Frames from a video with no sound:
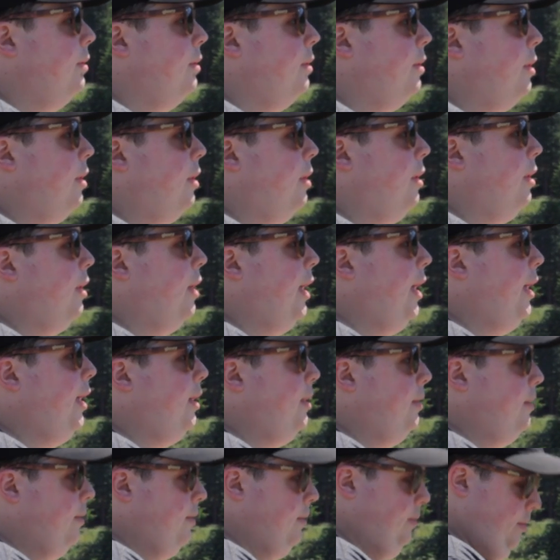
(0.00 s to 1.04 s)
All right,
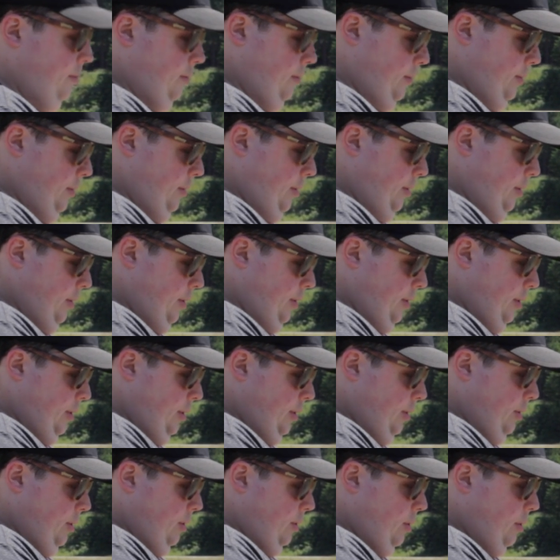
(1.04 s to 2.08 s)

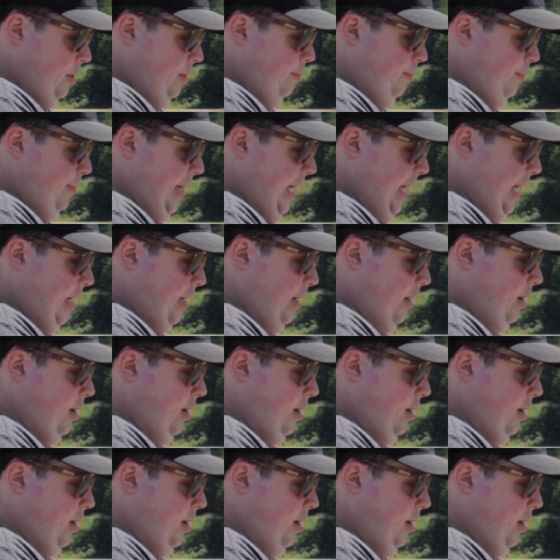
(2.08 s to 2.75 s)
go ahead and pan